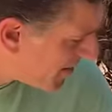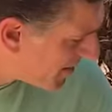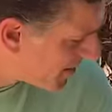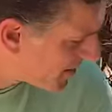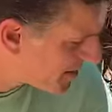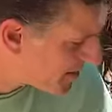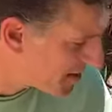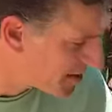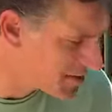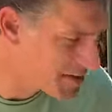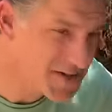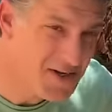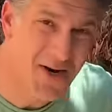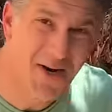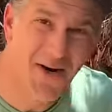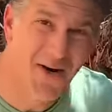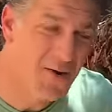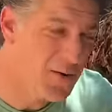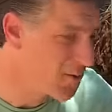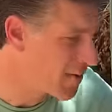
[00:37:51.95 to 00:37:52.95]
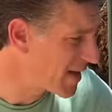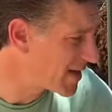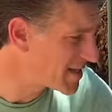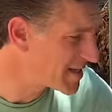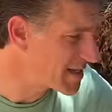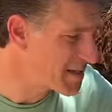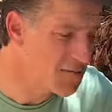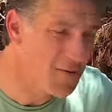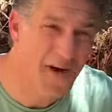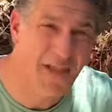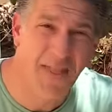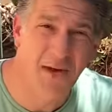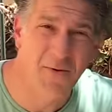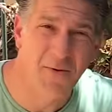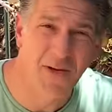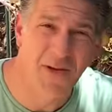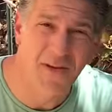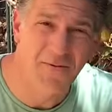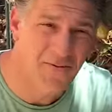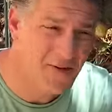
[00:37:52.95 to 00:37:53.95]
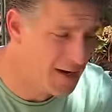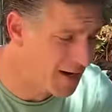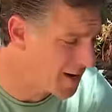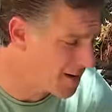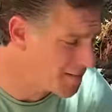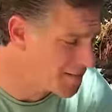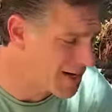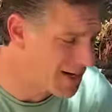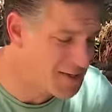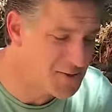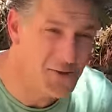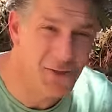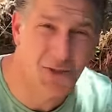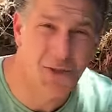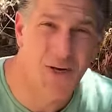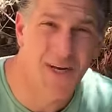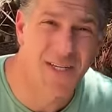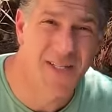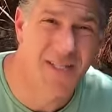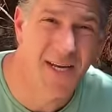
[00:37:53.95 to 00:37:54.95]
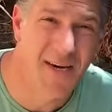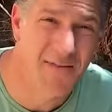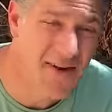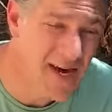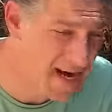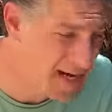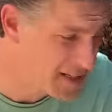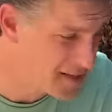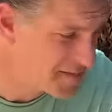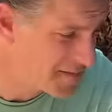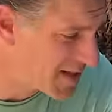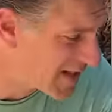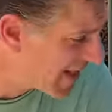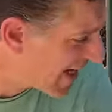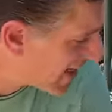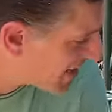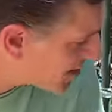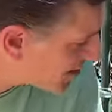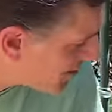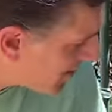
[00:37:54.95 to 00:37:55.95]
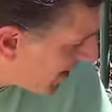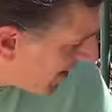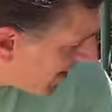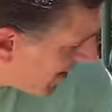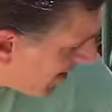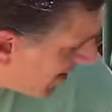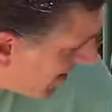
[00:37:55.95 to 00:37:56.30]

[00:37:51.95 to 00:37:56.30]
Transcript: This here is our wasted one that we've um, got to enjoy inside of our house for the last week.